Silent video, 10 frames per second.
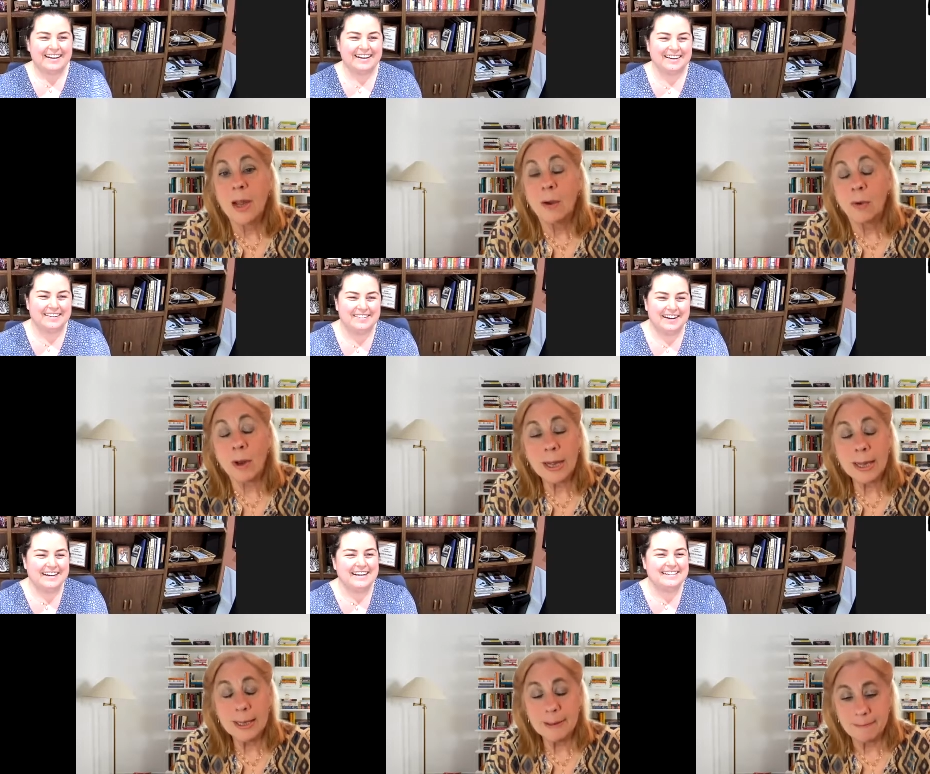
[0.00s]

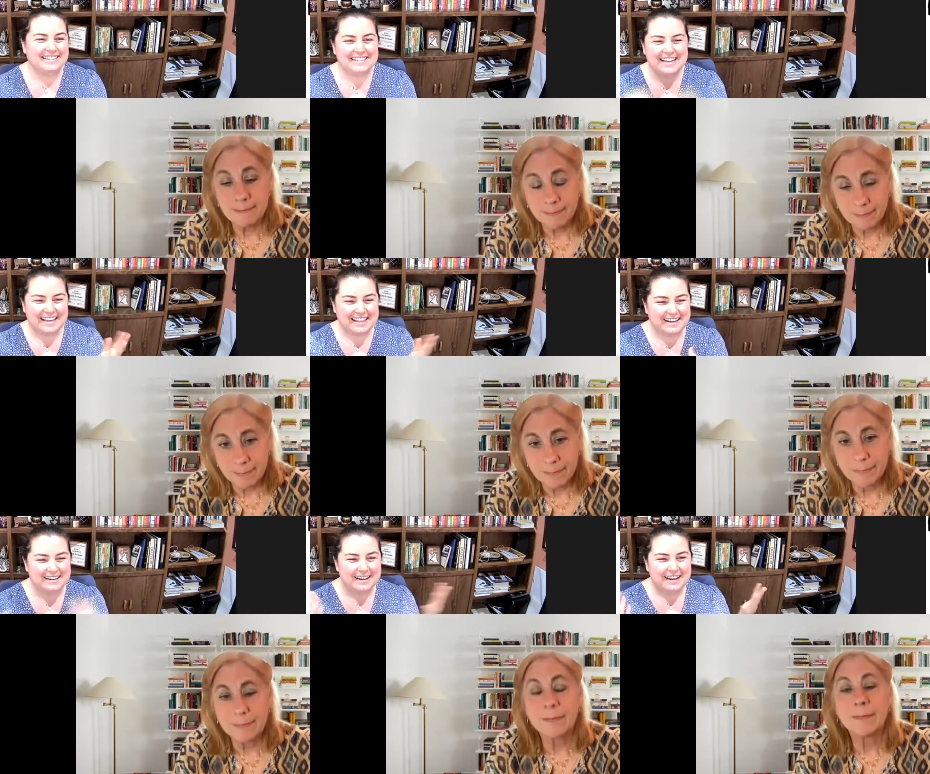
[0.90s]
Speaker 1: We need to take
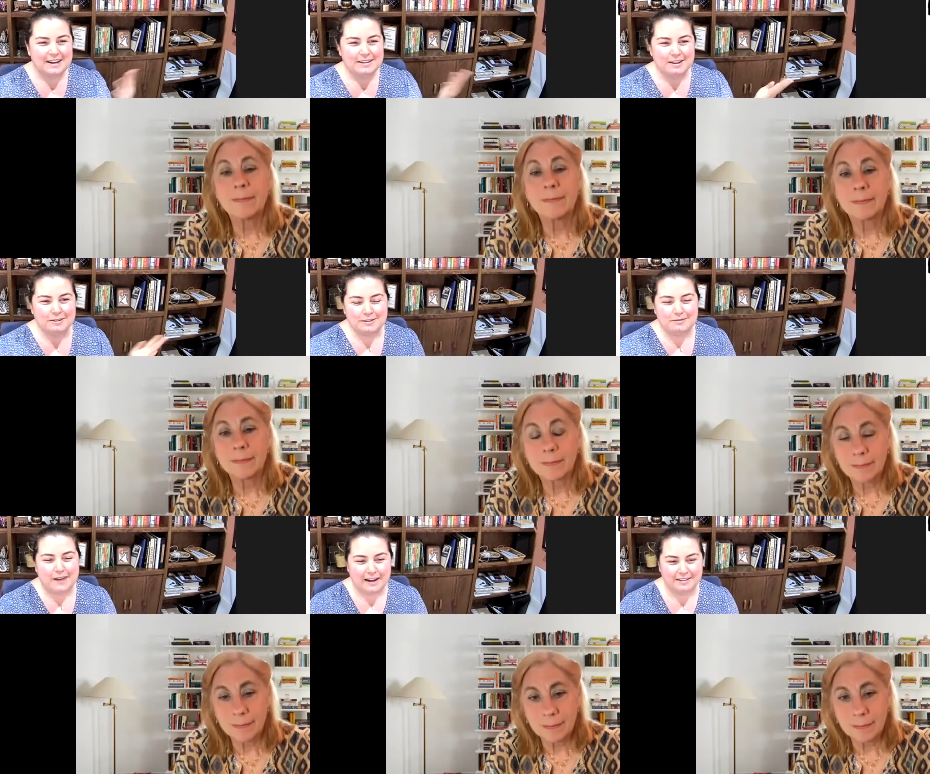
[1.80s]
those
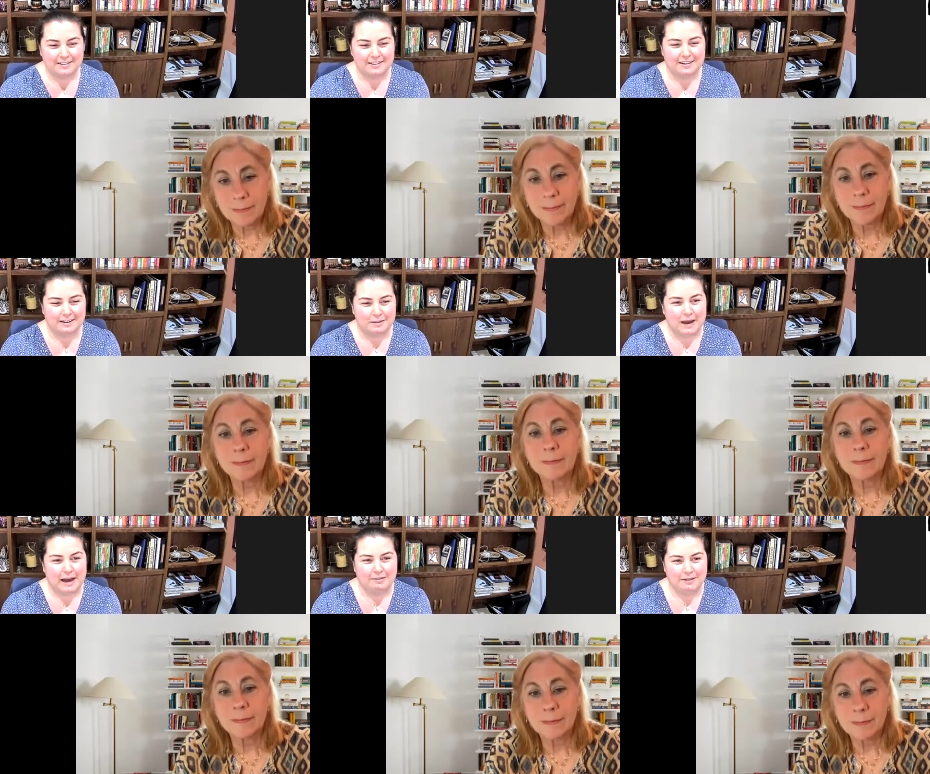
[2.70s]
factors along the
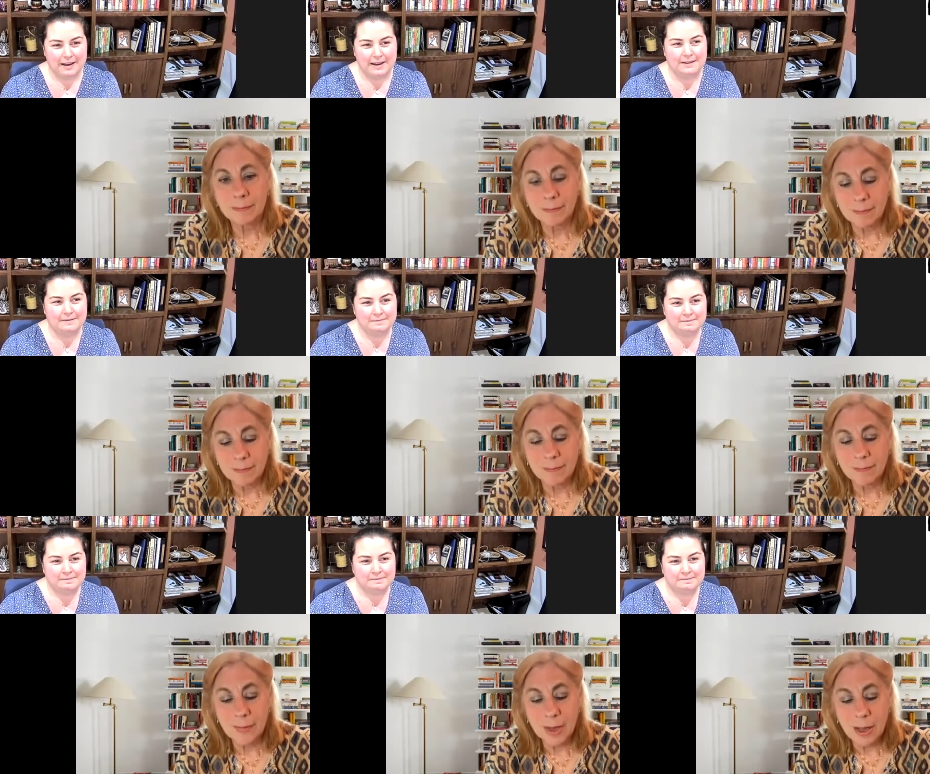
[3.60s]
pathway.
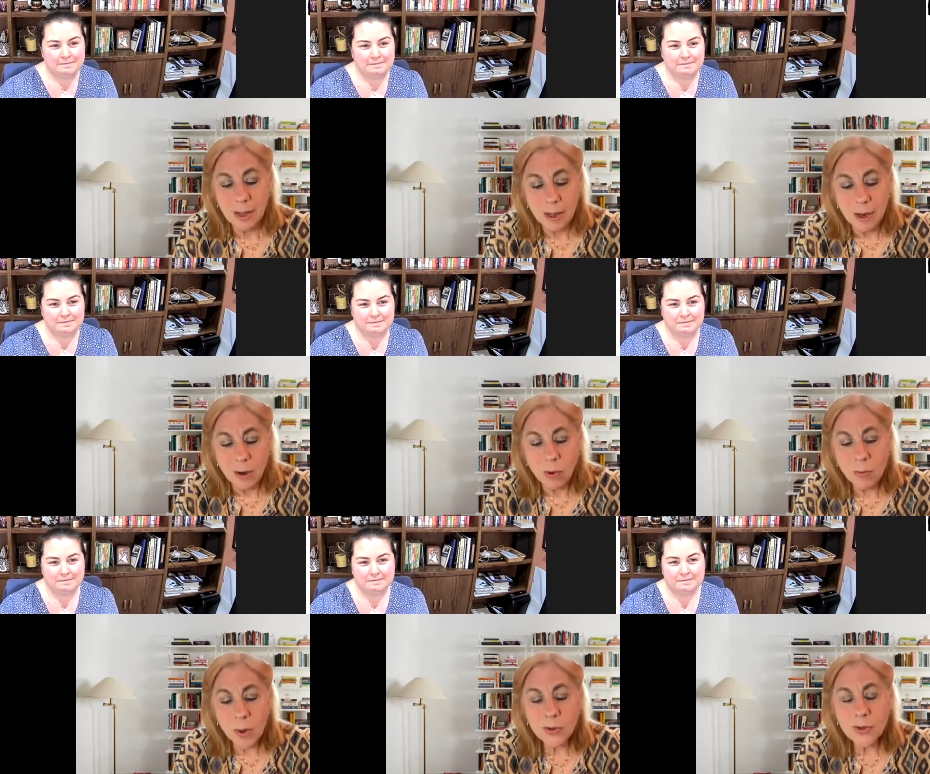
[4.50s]
Speaker 2: Well,
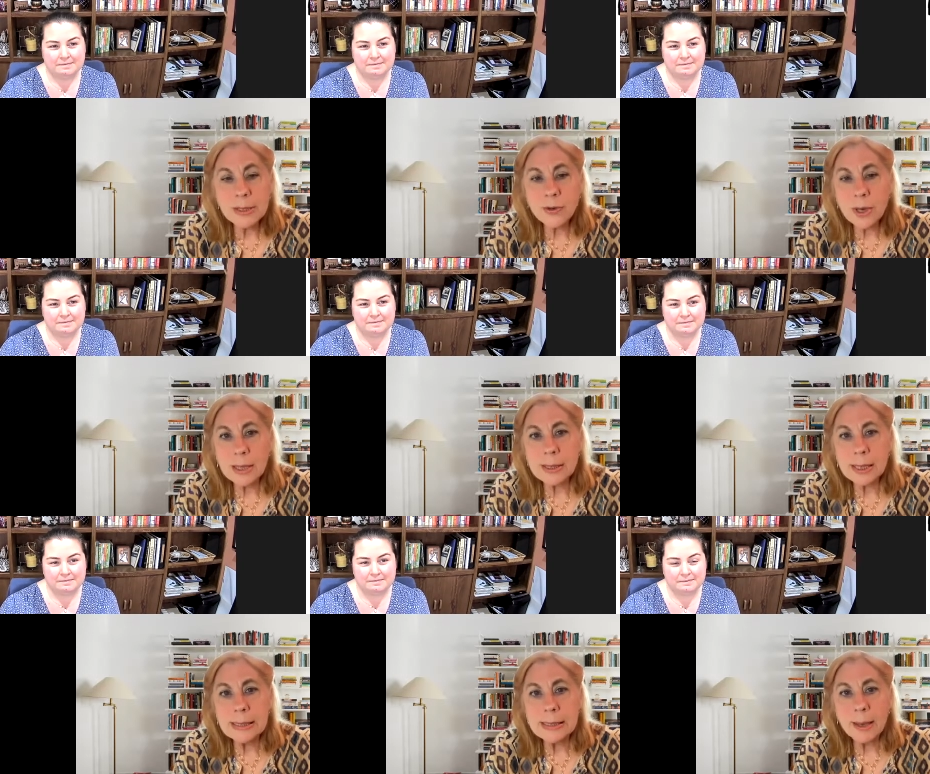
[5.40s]
most nitric
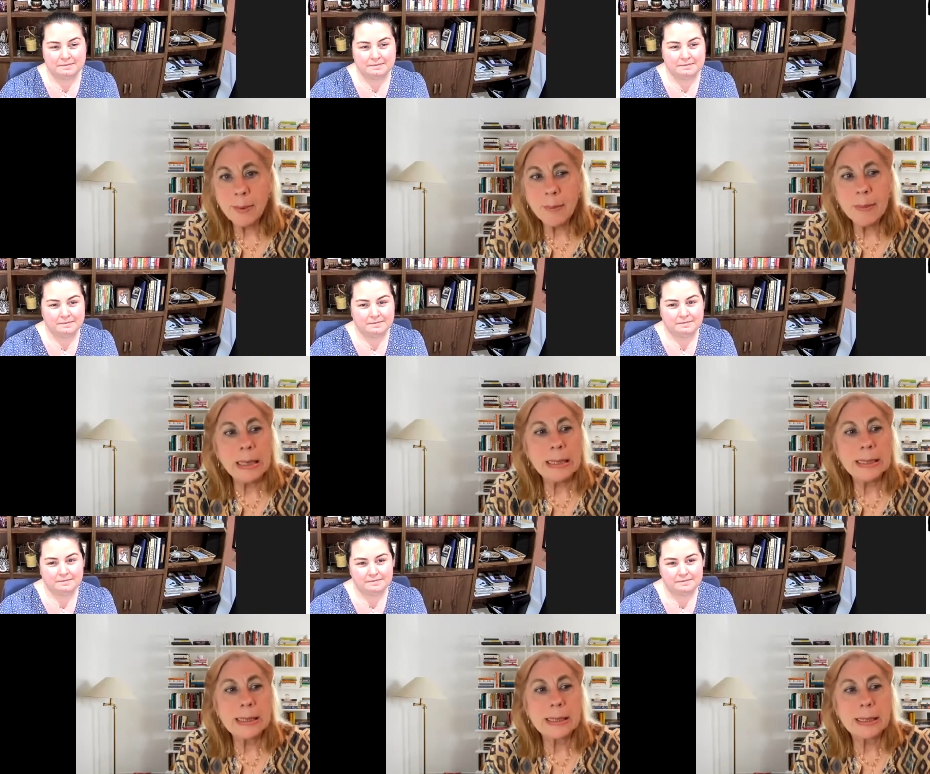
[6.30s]
oxide
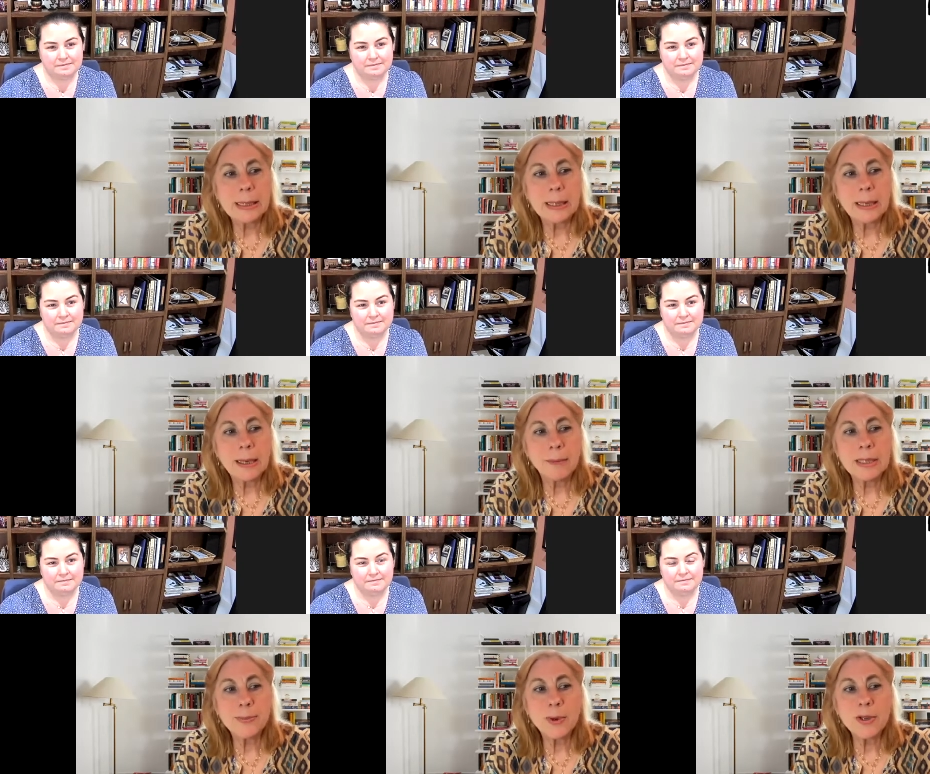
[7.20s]
supplements,
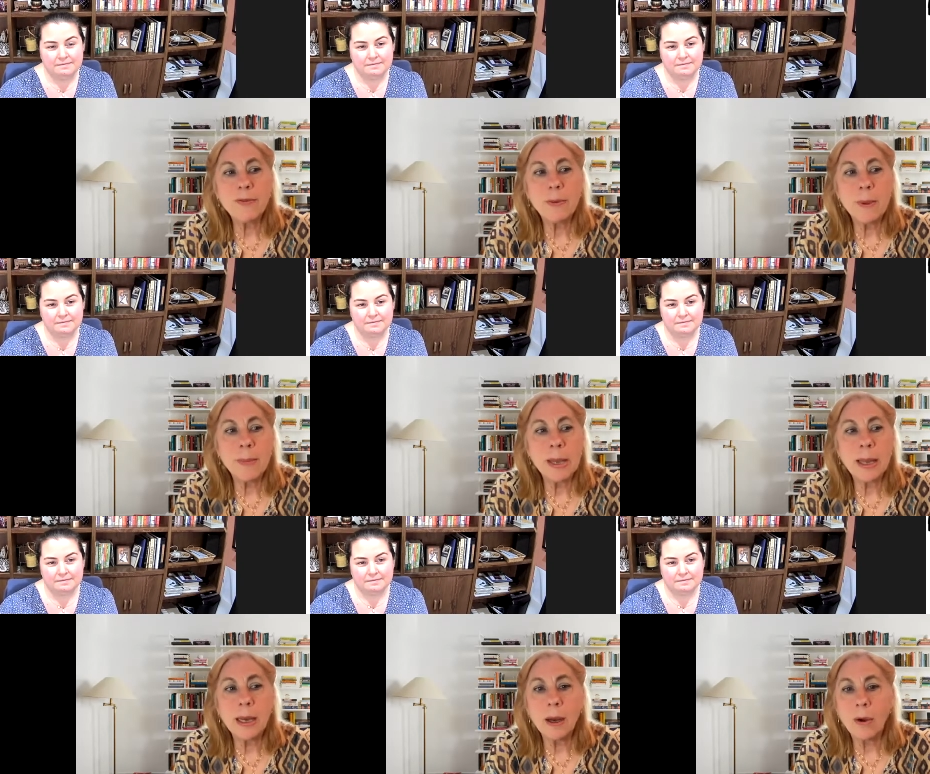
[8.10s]
especially from the
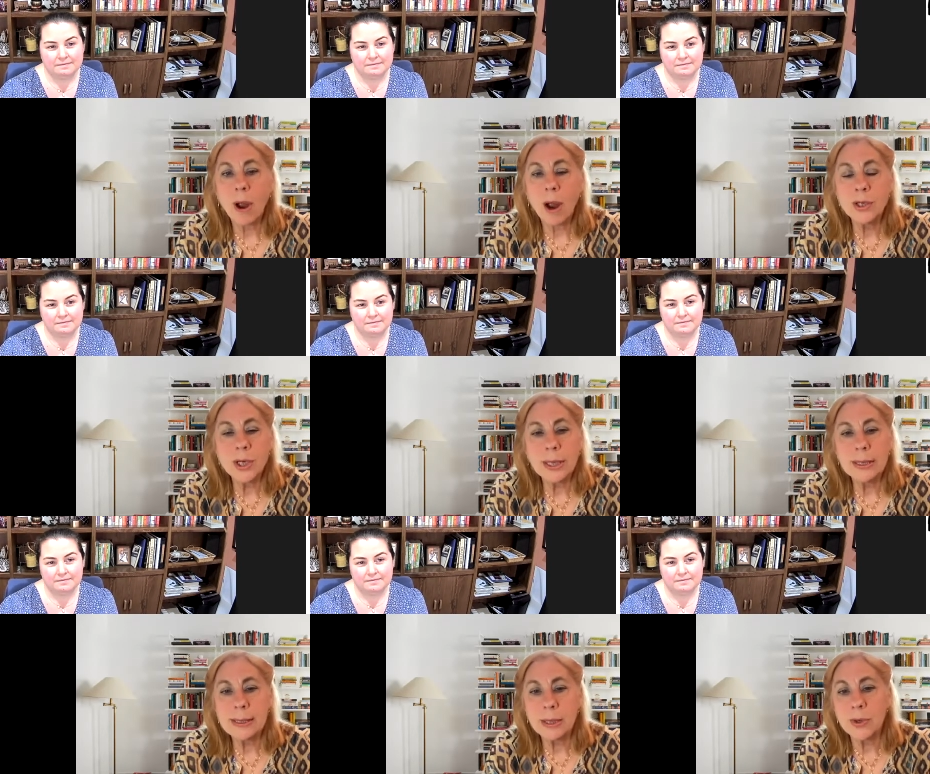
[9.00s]
beginning, are arginine
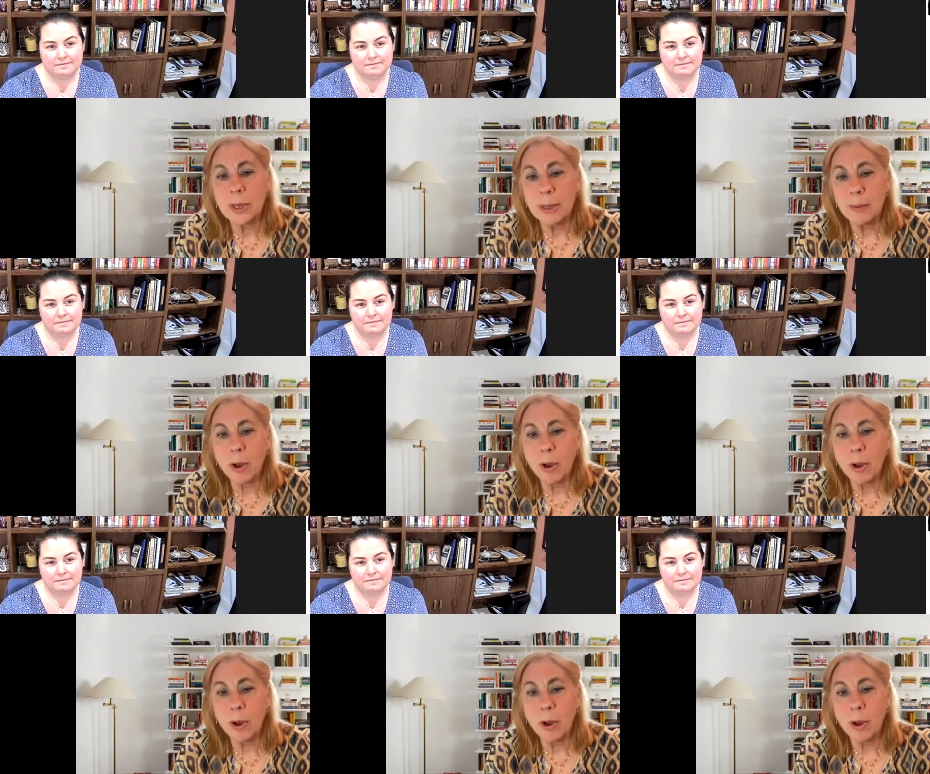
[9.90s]
citrulline